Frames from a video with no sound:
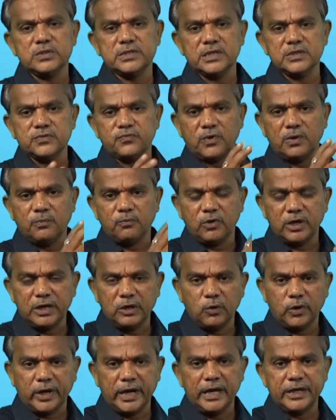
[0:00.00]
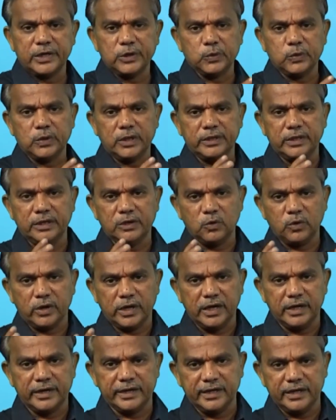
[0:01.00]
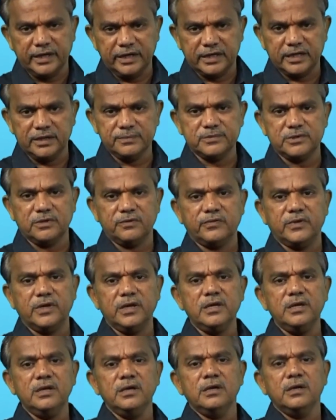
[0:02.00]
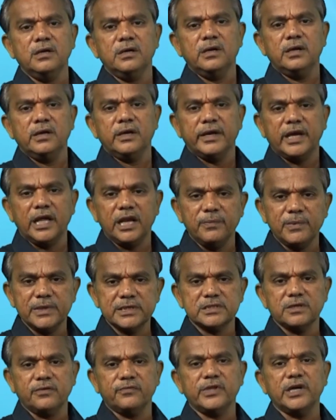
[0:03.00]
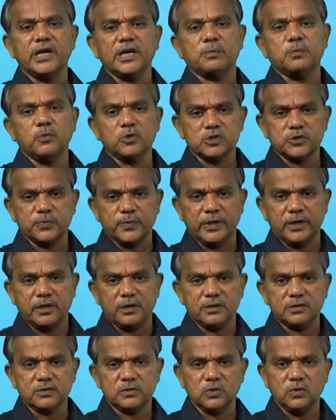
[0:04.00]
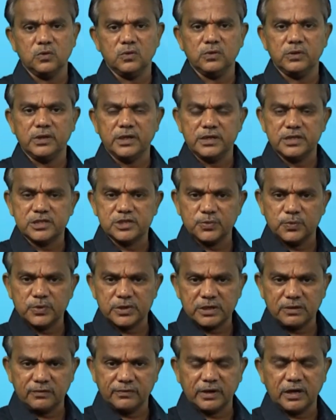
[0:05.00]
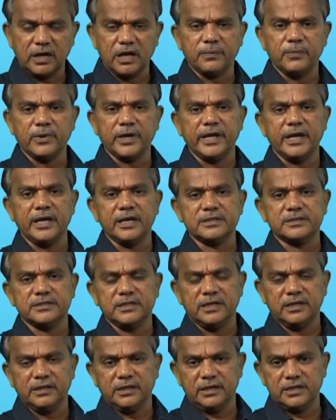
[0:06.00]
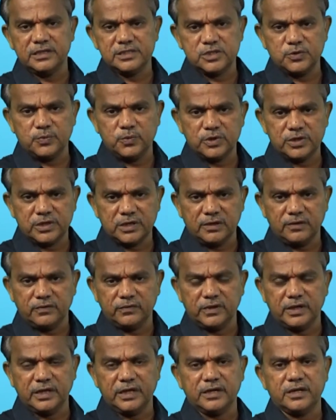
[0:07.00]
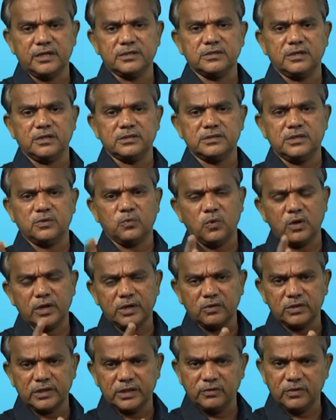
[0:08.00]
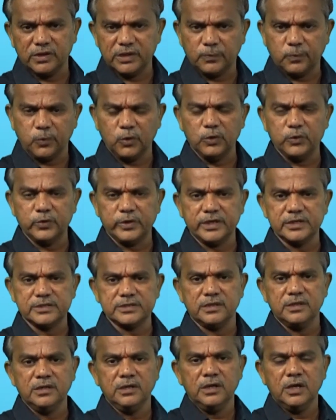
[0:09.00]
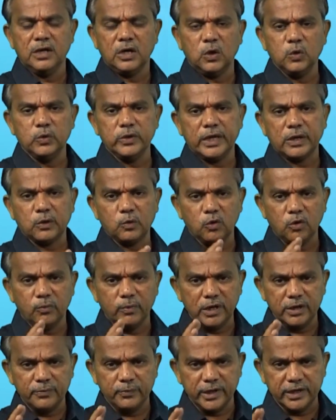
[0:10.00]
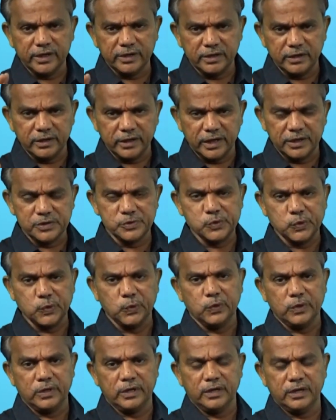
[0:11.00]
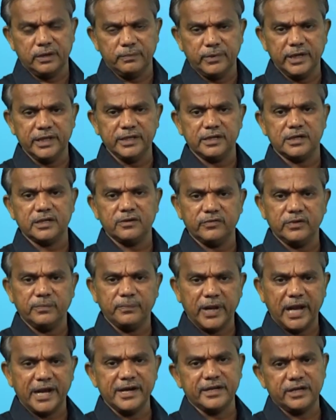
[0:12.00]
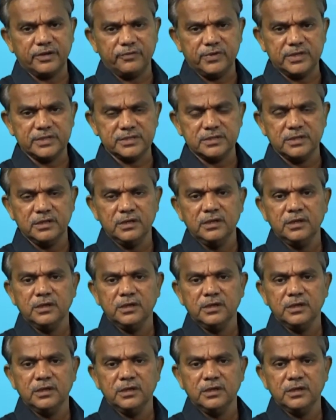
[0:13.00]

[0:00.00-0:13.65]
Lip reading: resources from one locality to the other locality in terms of the elements of the atmosphere. So the distribution of the carbon dioxide, the distribution of the nitrous oxide, whatever even the pollutants, how they are globally being ensured by that of the planetary